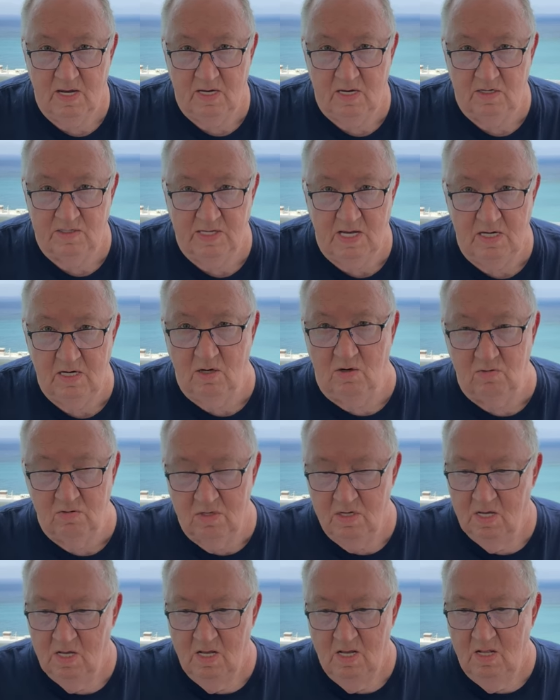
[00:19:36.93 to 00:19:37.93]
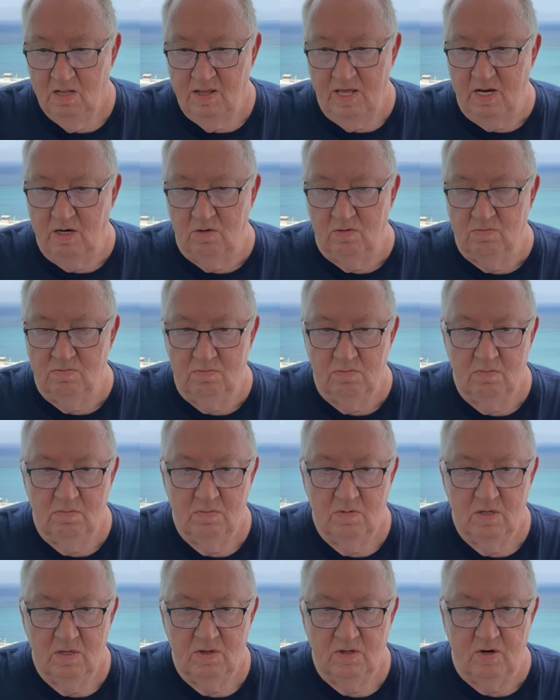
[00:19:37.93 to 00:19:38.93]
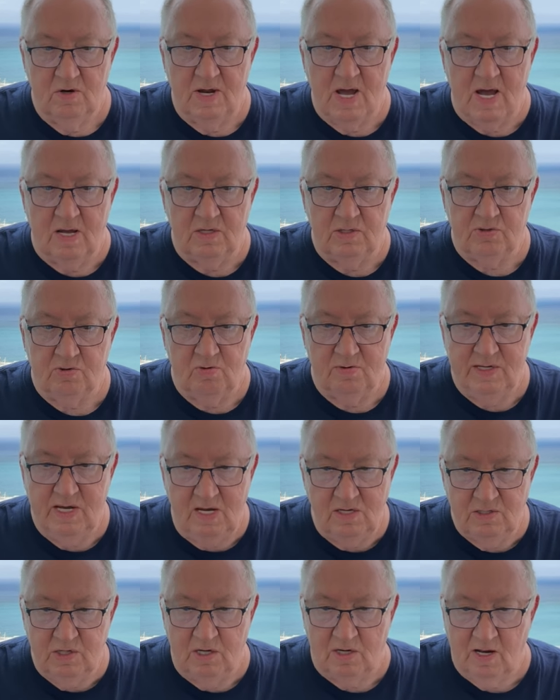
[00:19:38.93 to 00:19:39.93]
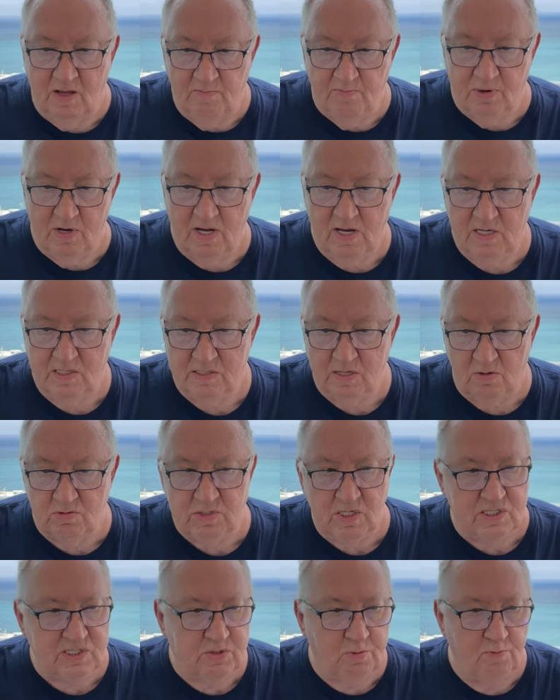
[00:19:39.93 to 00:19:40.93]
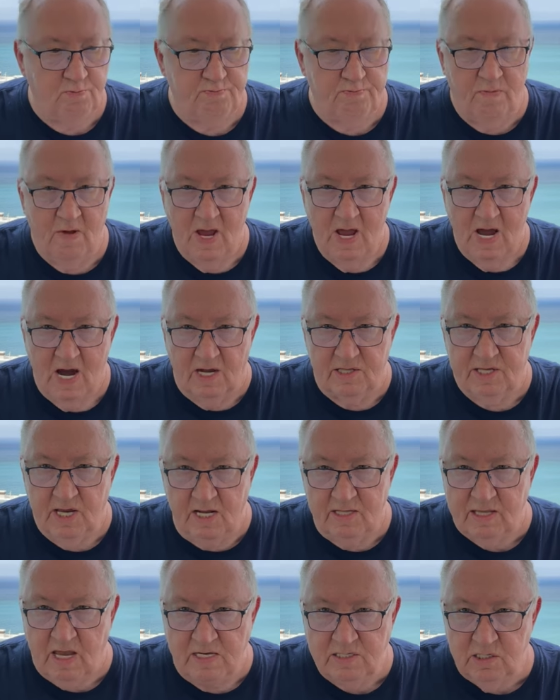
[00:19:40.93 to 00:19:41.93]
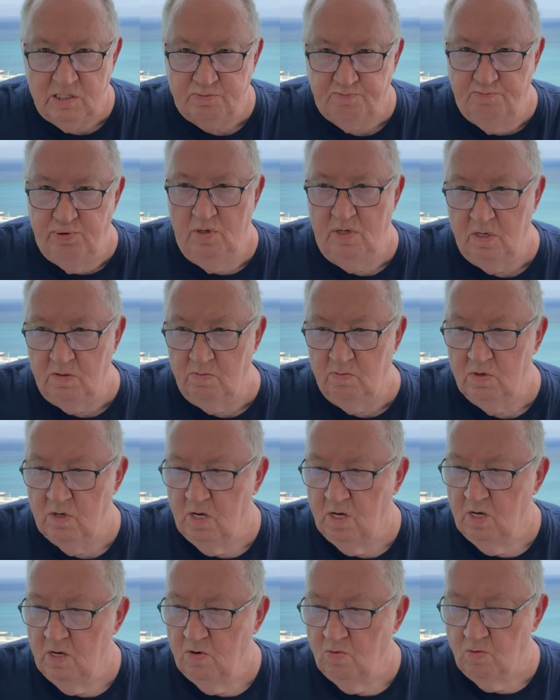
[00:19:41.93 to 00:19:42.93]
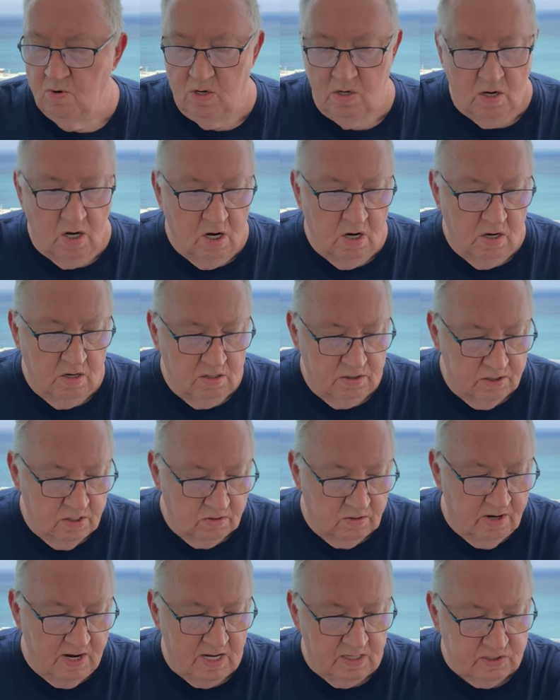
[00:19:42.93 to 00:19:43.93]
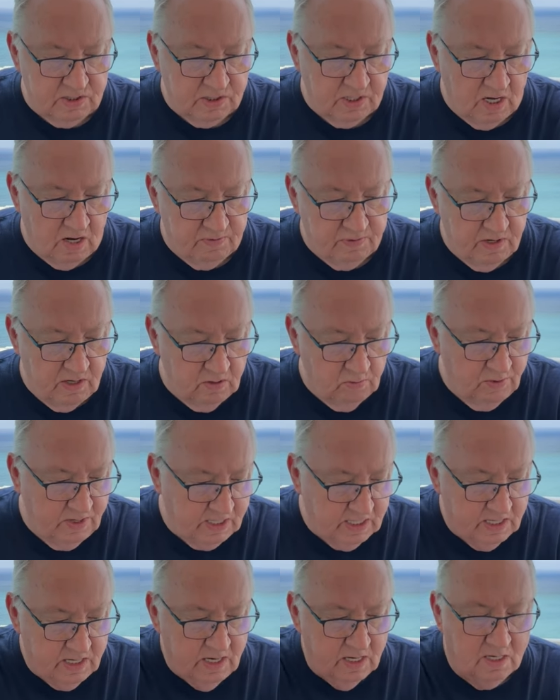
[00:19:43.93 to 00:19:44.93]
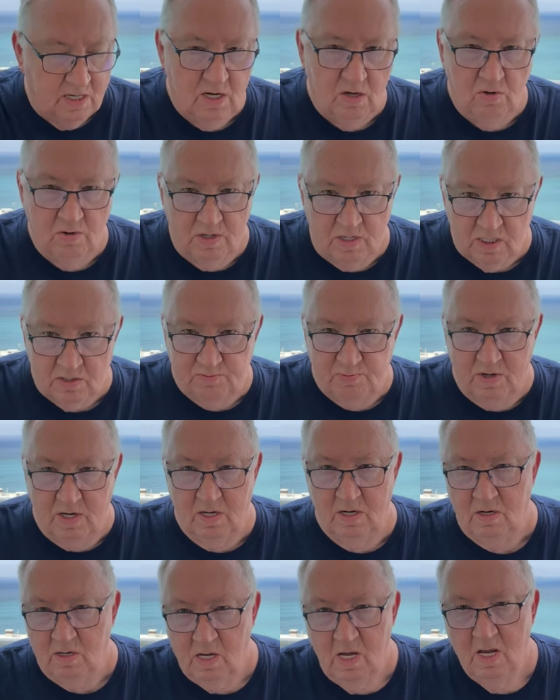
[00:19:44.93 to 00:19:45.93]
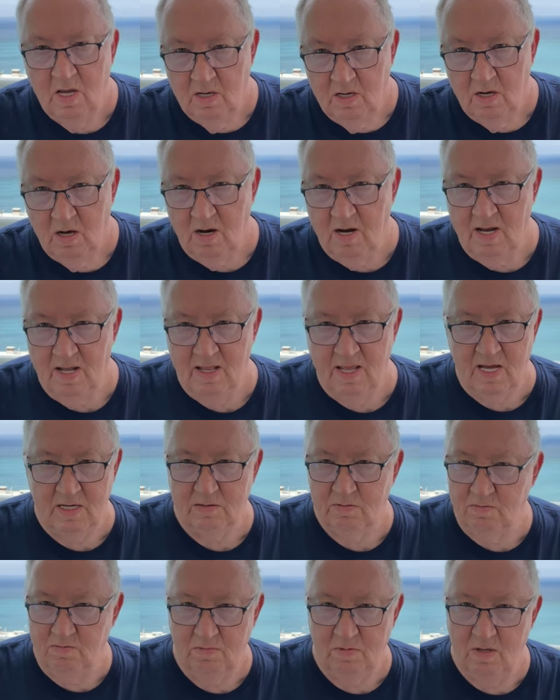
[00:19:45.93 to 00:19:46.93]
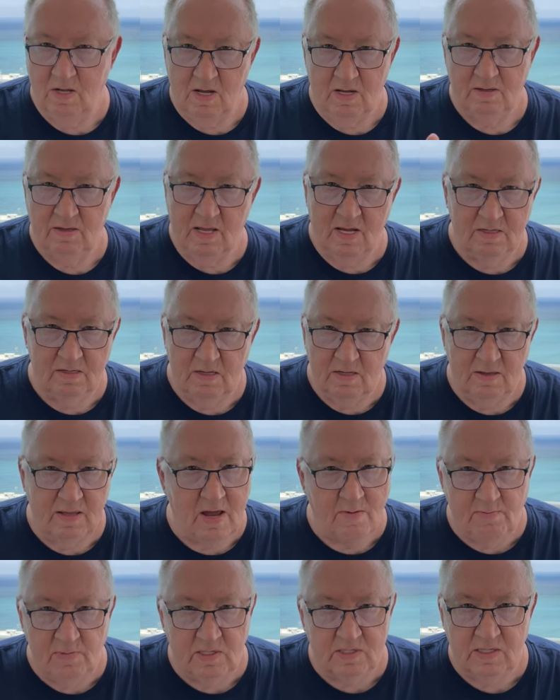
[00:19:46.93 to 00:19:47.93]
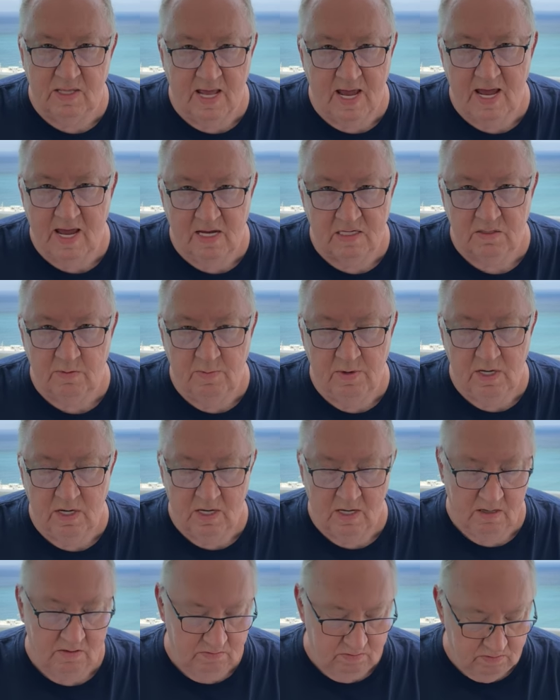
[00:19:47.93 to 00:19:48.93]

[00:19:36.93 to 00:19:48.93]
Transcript: Because they don't they don't they're not strategically placed. They're just, I think they just put them where, oh, the ground's soft here, we can dig a hole here and let's put it here. All right, that That, that must, that has to be it.